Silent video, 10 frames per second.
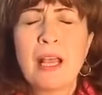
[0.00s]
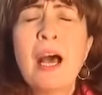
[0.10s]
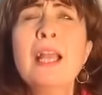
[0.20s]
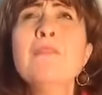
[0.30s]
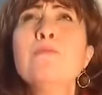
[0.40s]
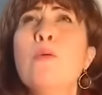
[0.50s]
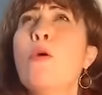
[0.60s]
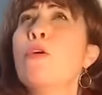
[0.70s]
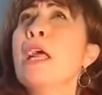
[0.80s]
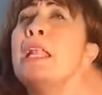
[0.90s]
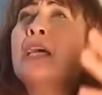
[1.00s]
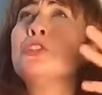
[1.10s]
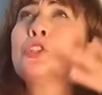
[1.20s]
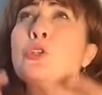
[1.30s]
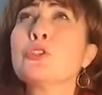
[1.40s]
I am poor, and I
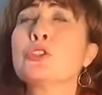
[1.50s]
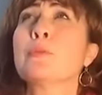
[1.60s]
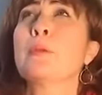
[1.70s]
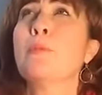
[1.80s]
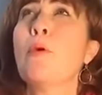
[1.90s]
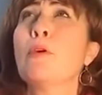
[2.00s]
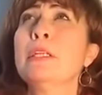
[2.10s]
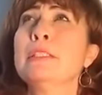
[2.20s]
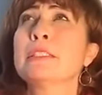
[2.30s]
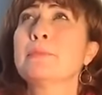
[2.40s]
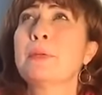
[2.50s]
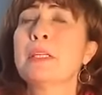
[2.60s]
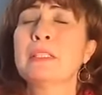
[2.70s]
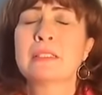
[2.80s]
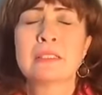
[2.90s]
choose to be poor in the
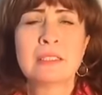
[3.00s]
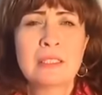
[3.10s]
Spirit.